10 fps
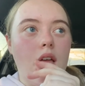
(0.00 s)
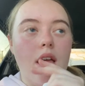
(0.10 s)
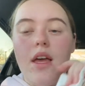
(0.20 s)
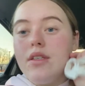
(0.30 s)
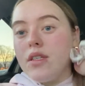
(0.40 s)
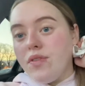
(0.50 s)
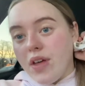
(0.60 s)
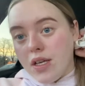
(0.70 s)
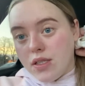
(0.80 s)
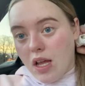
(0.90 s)
it is the
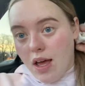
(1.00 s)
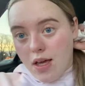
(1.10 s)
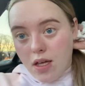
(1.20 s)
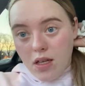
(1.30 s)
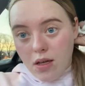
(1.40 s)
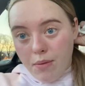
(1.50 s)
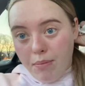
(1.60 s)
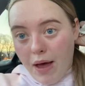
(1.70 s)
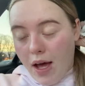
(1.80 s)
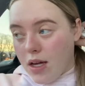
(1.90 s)
first day
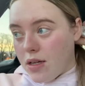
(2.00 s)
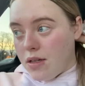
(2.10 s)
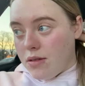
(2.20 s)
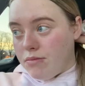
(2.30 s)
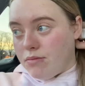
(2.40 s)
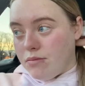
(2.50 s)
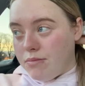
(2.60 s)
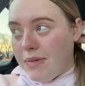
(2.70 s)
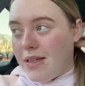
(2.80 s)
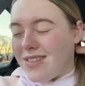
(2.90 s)
back,
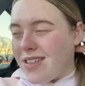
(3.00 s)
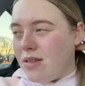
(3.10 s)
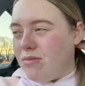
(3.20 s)
basically.